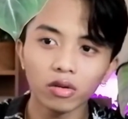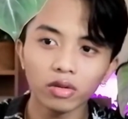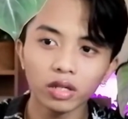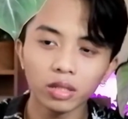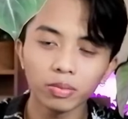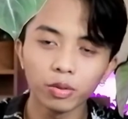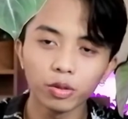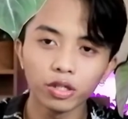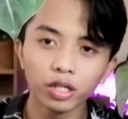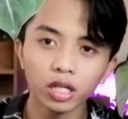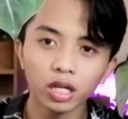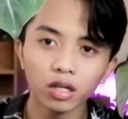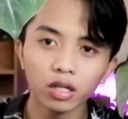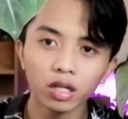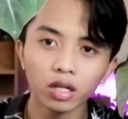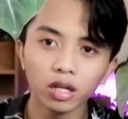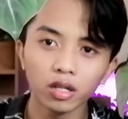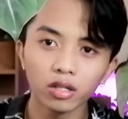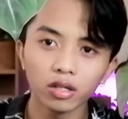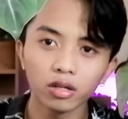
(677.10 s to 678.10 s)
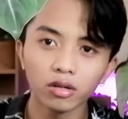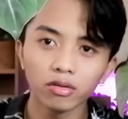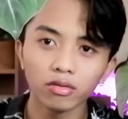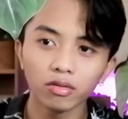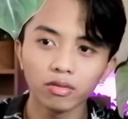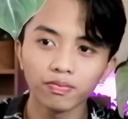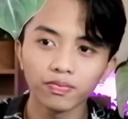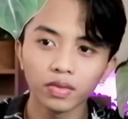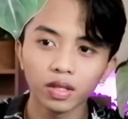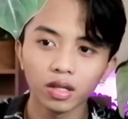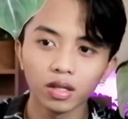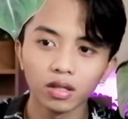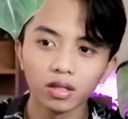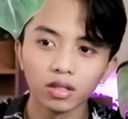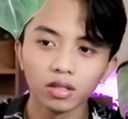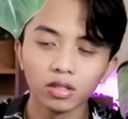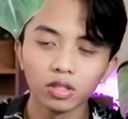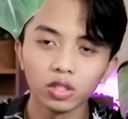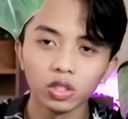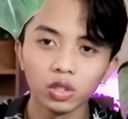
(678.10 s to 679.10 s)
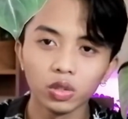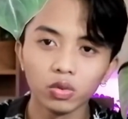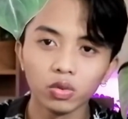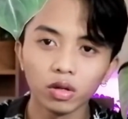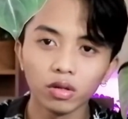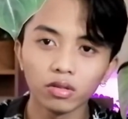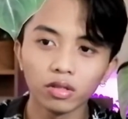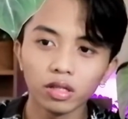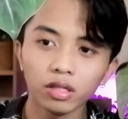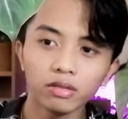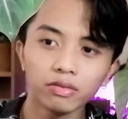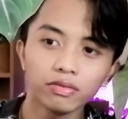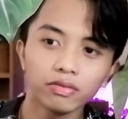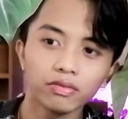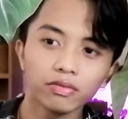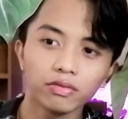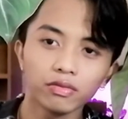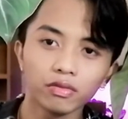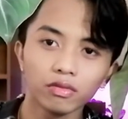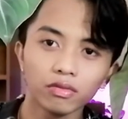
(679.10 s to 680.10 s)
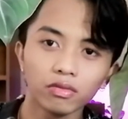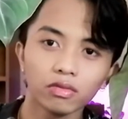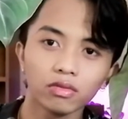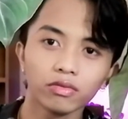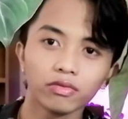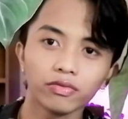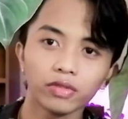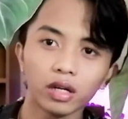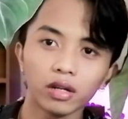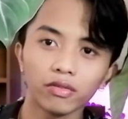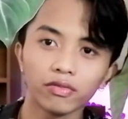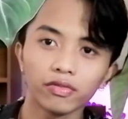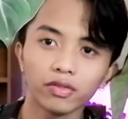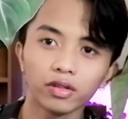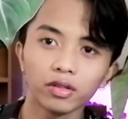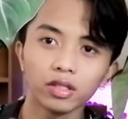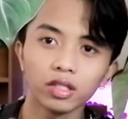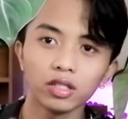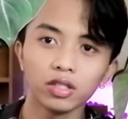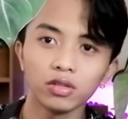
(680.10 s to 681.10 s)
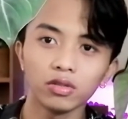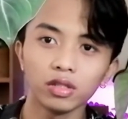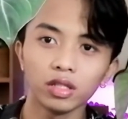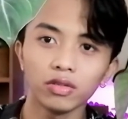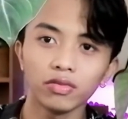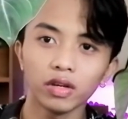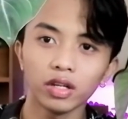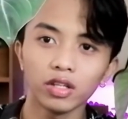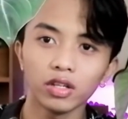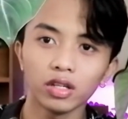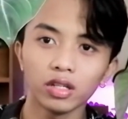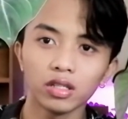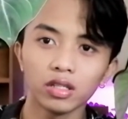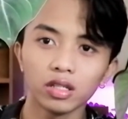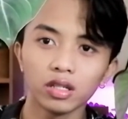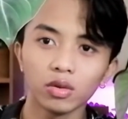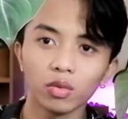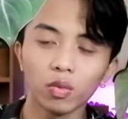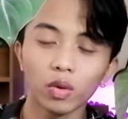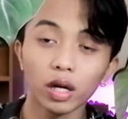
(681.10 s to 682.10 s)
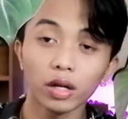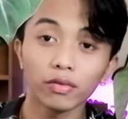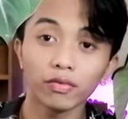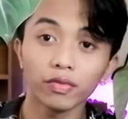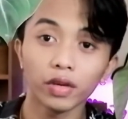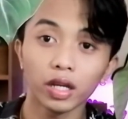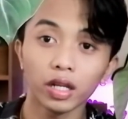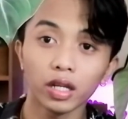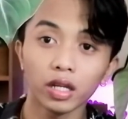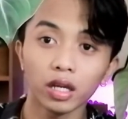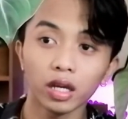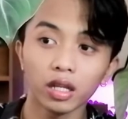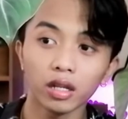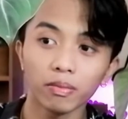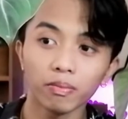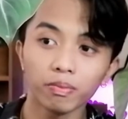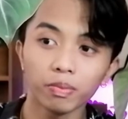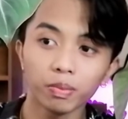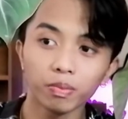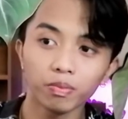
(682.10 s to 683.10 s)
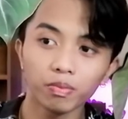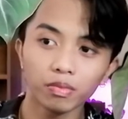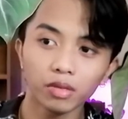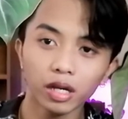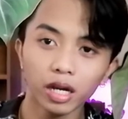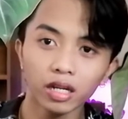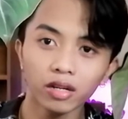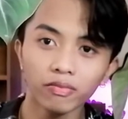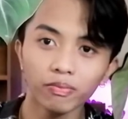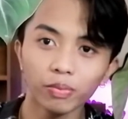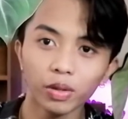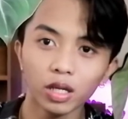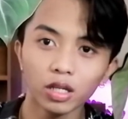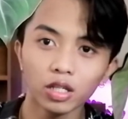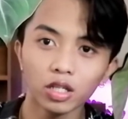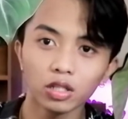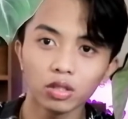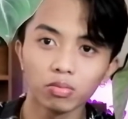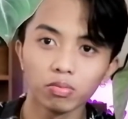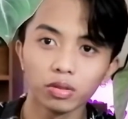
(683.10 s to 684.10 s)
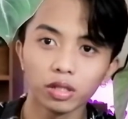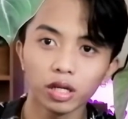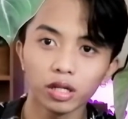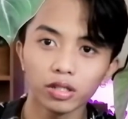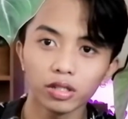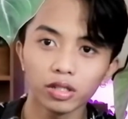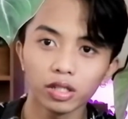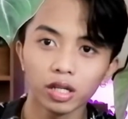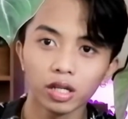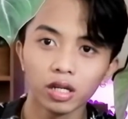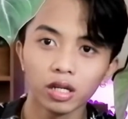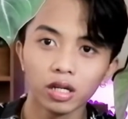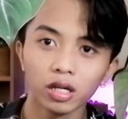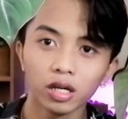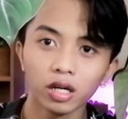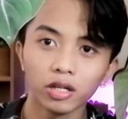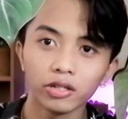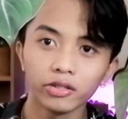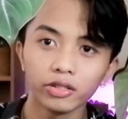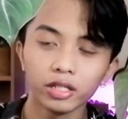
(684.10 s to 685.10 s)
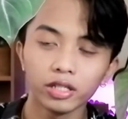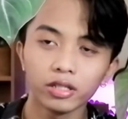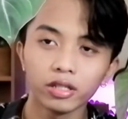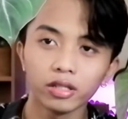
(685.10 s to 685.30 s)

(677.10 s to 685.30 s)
pushing out another new leaf, unfurling new leaf, and you can see the white veining and the kind of pinkish blush underneath the